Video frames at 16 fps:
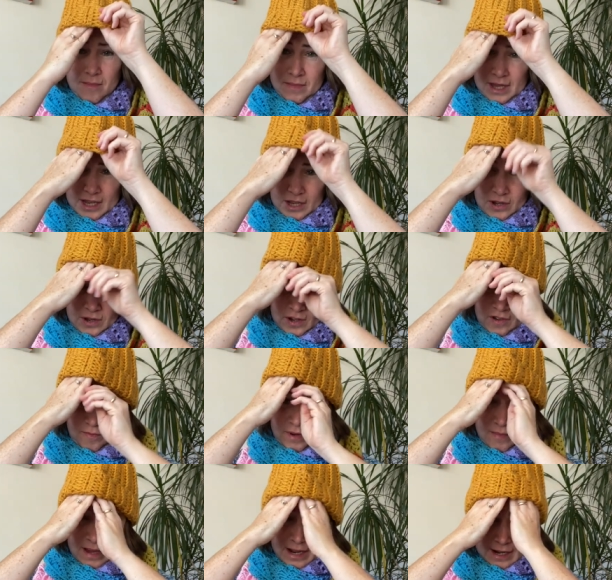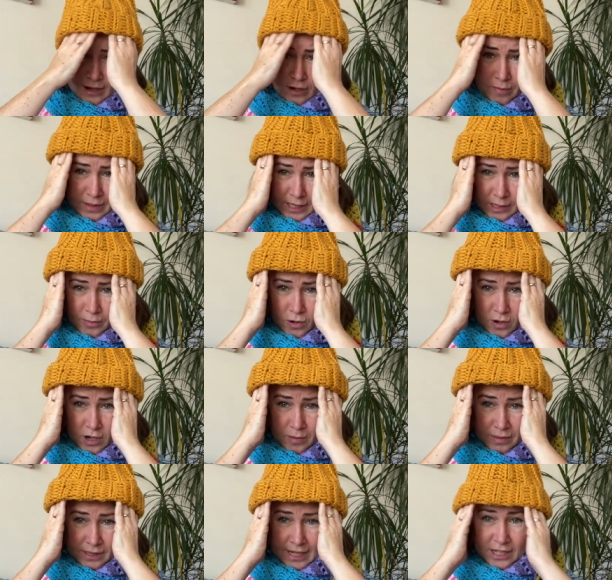it could have been made a little bit
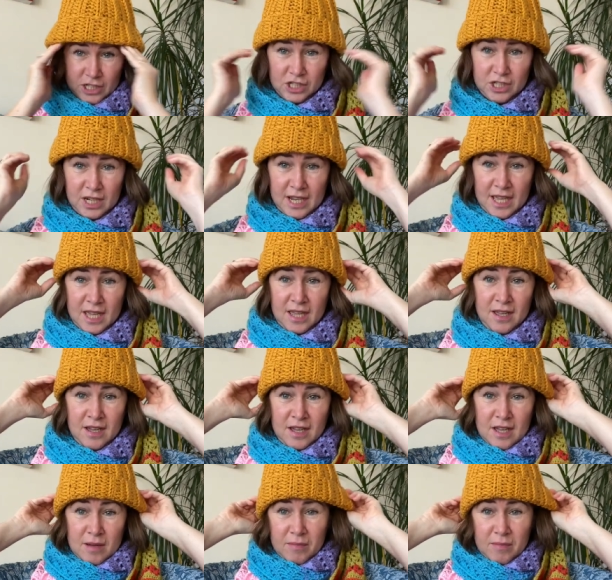smaller potentially,